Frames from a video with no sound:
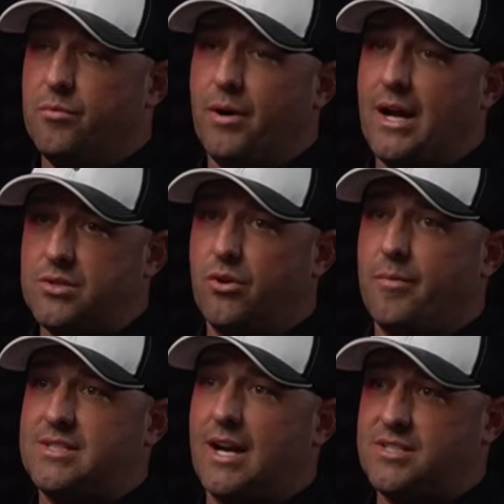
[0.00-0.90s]
But I told him, I
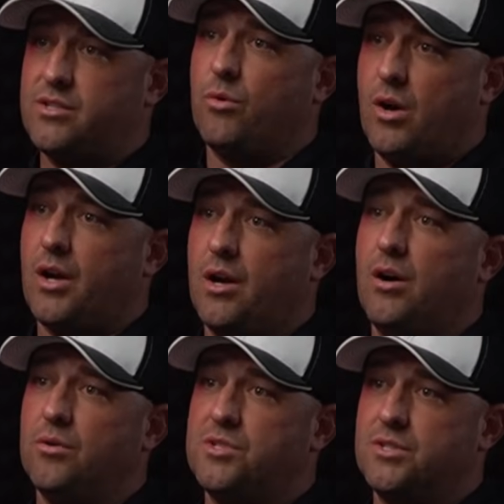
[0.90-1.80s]
said, I still want to
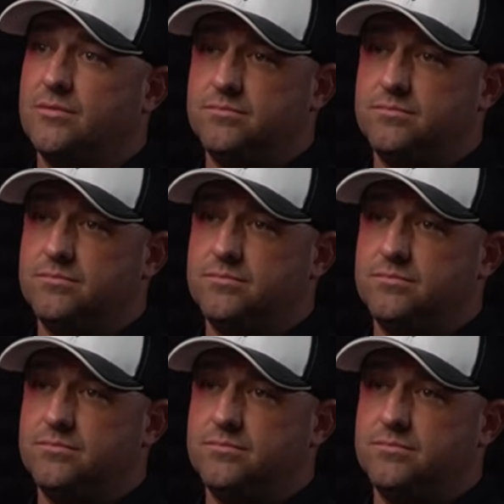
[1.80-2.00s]
coach.